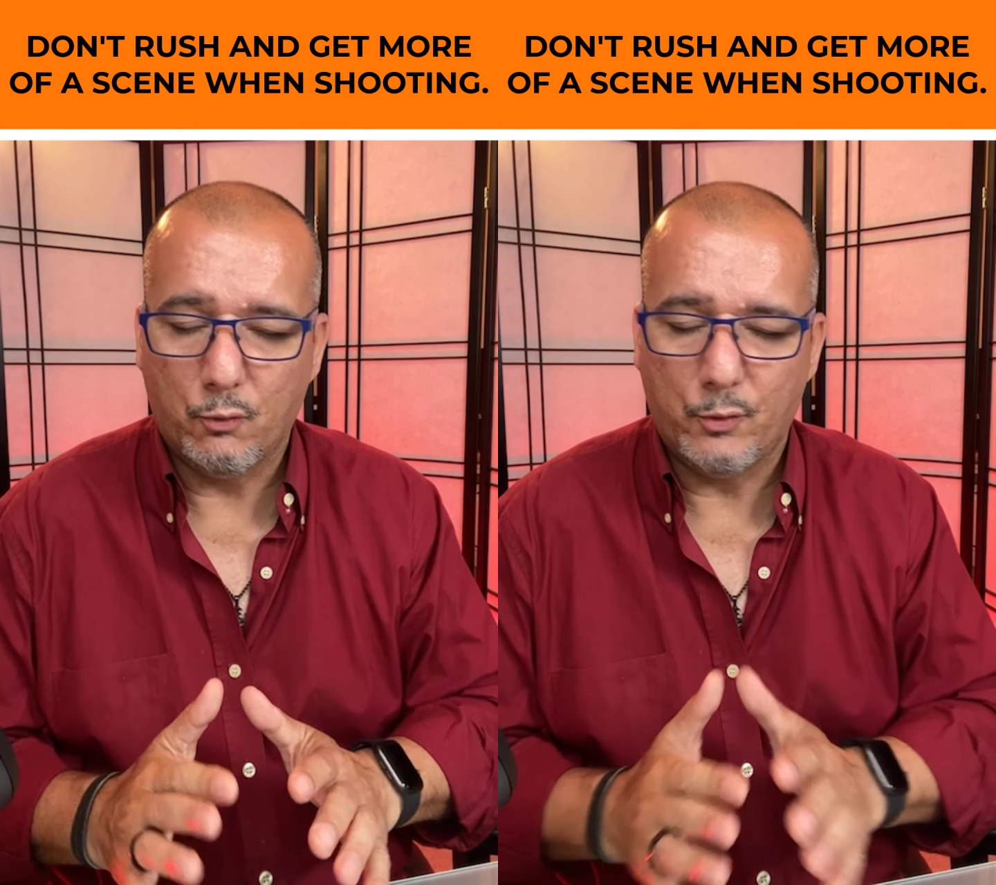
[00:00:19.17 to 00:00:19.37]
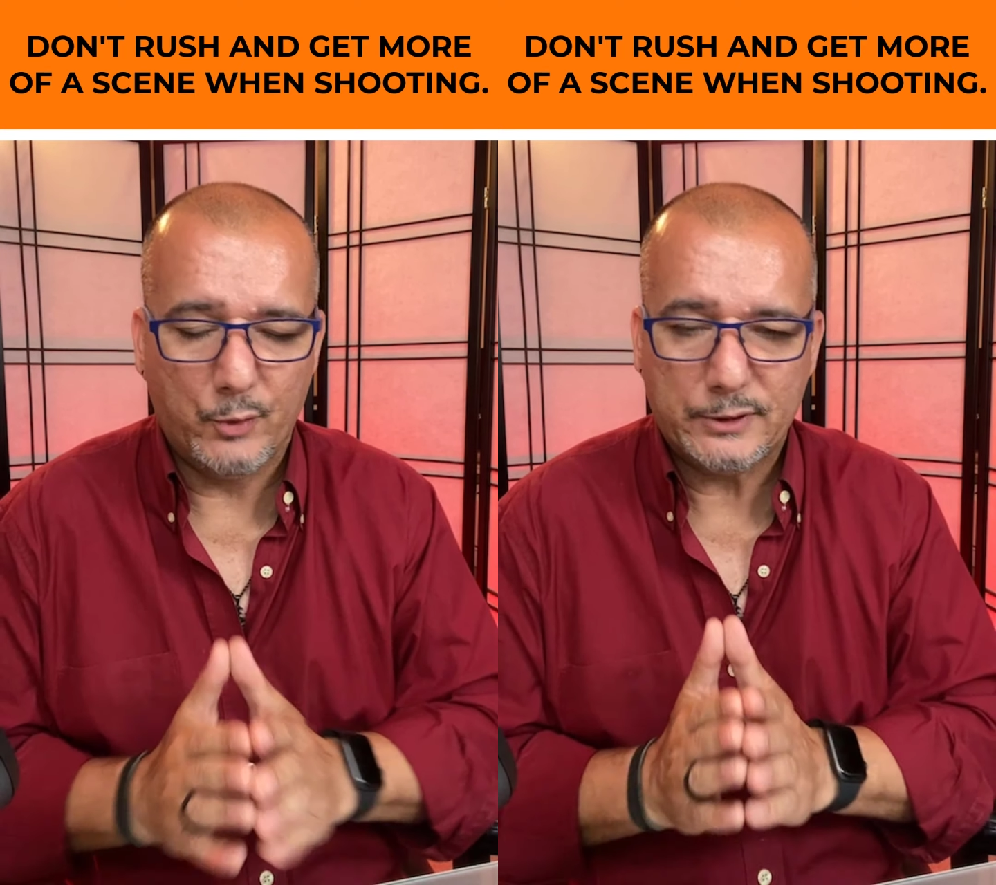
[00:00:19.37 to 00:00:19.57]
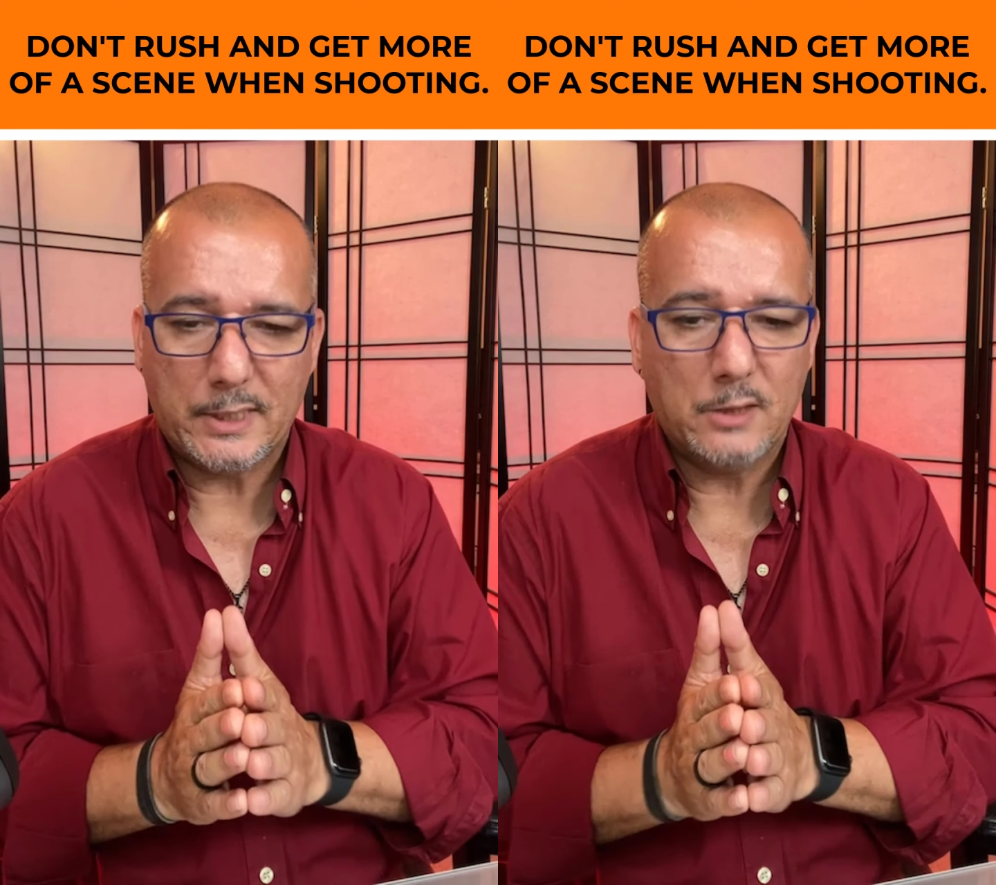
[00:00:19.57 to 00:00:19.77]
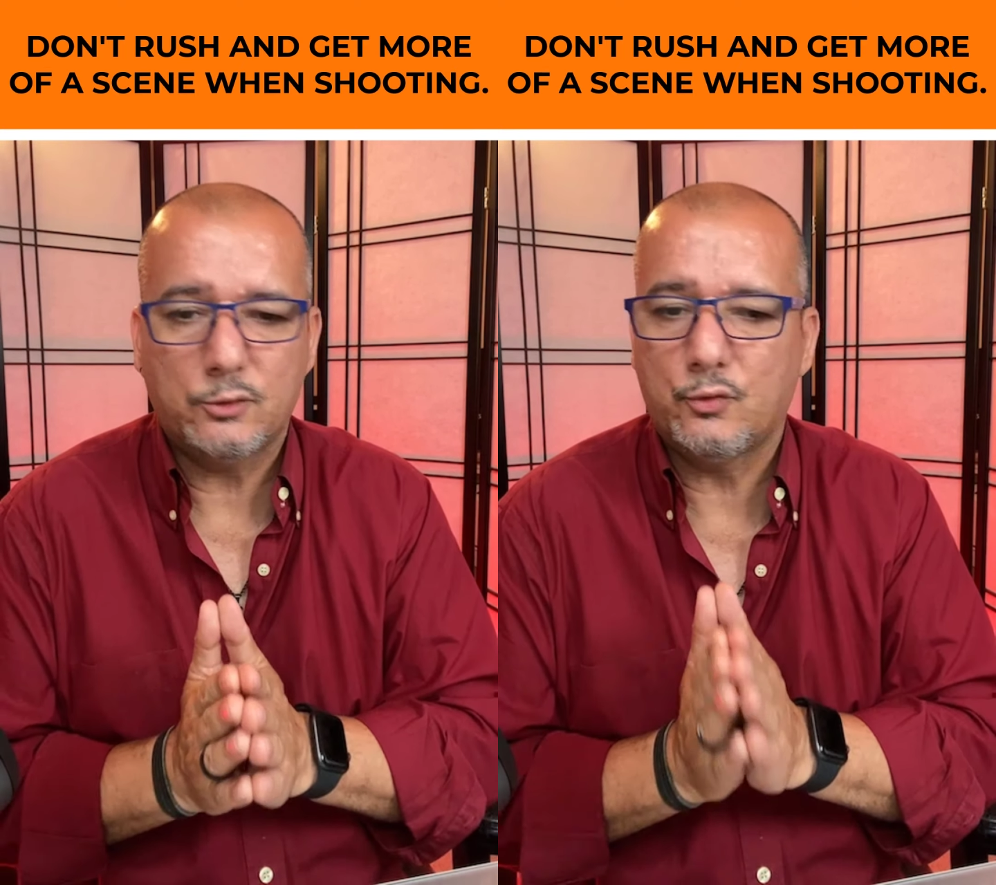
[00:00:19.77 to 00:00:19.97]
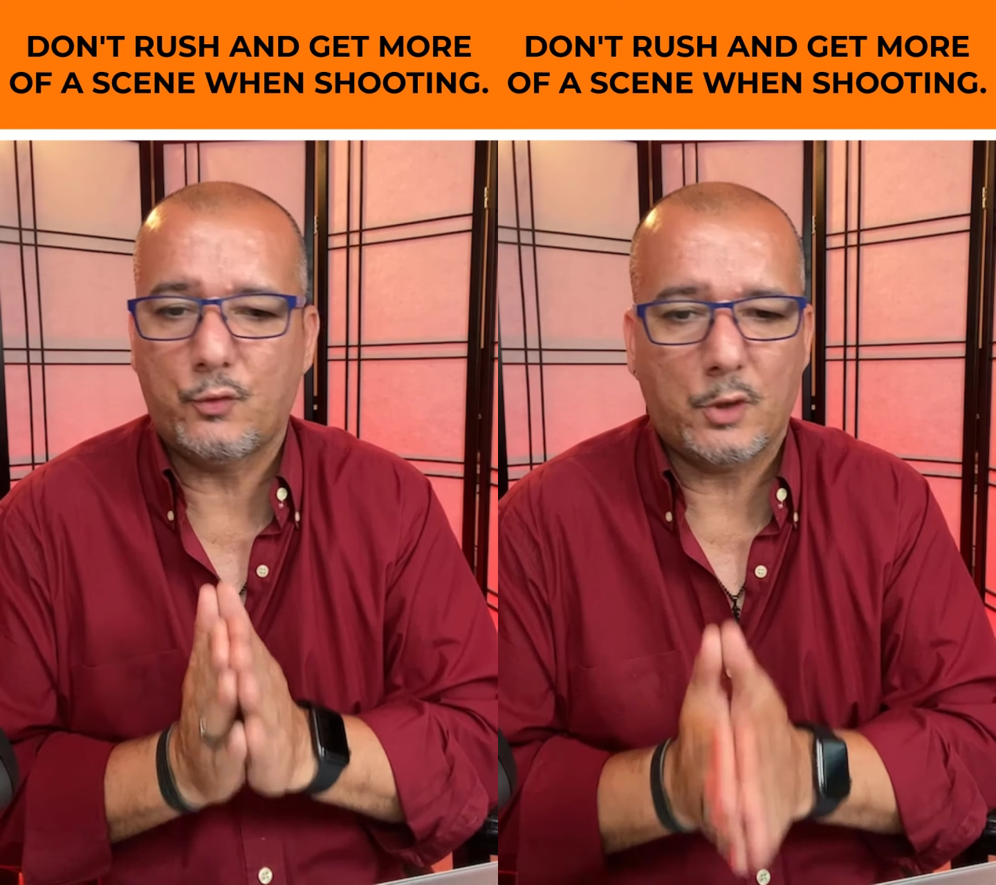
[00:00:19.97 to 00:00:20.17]
We
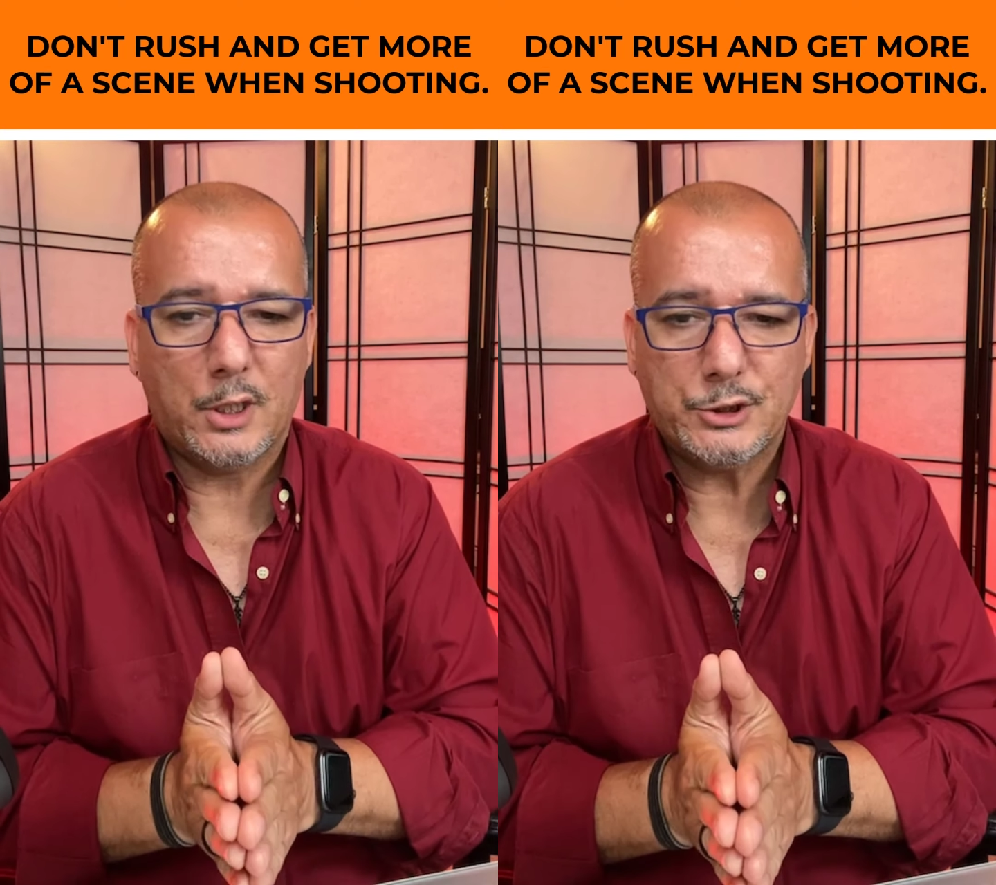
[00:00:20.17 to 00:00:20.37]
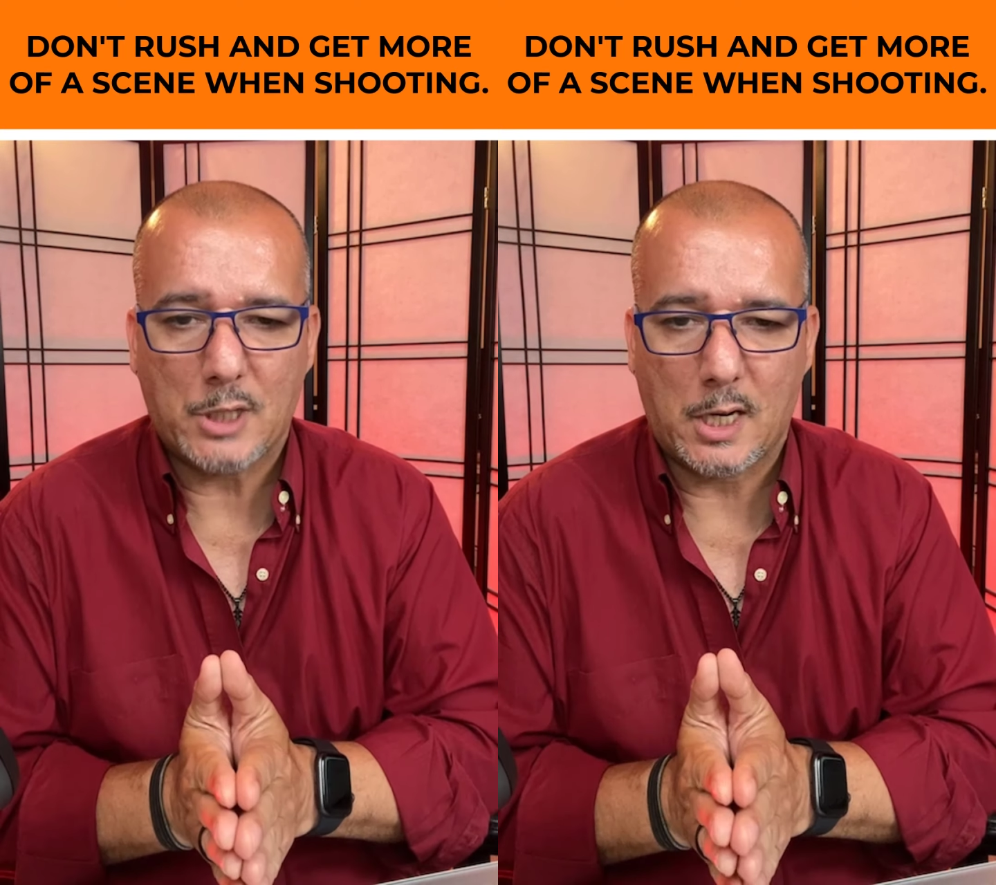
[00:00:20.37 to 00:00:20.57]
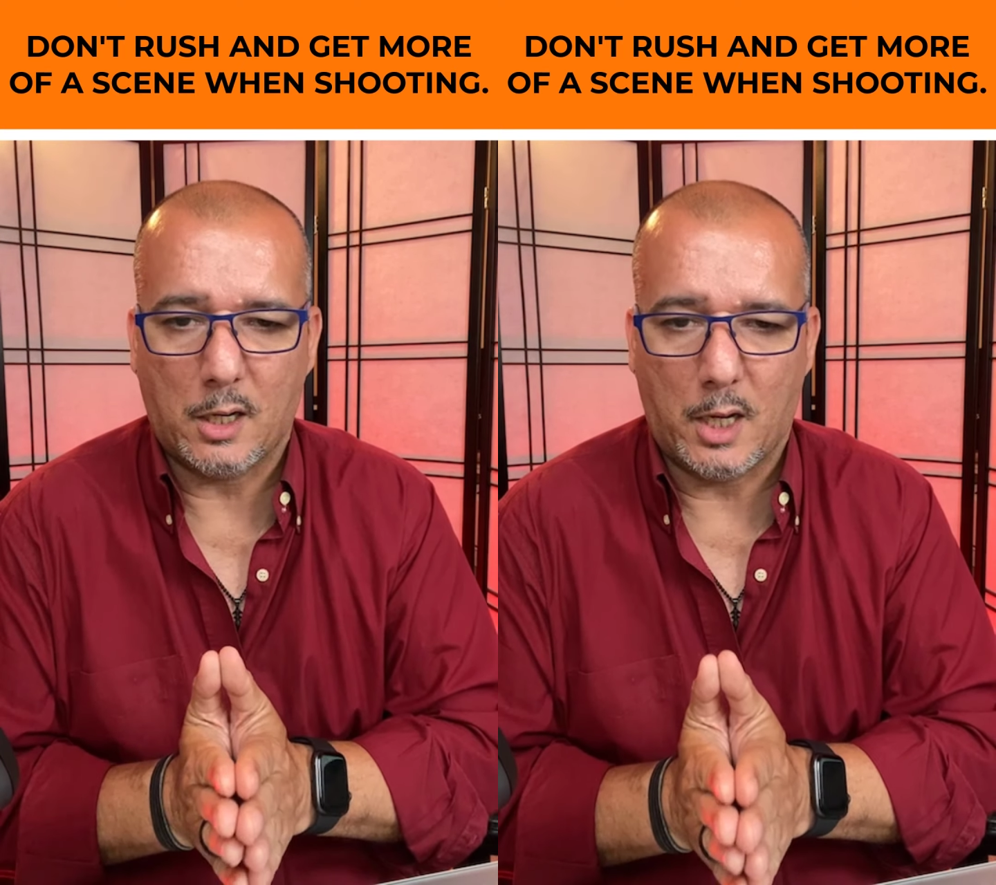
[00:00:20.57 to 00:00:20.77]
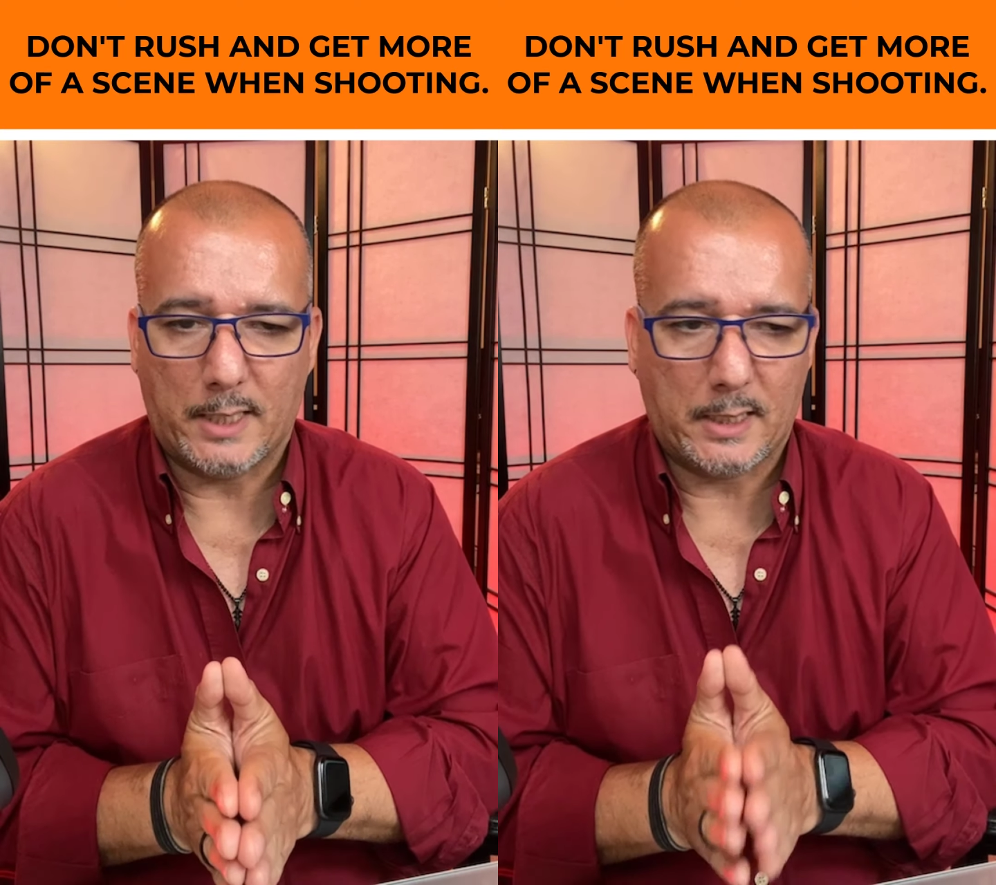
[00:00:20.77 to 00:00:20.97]
tend to rush a lot,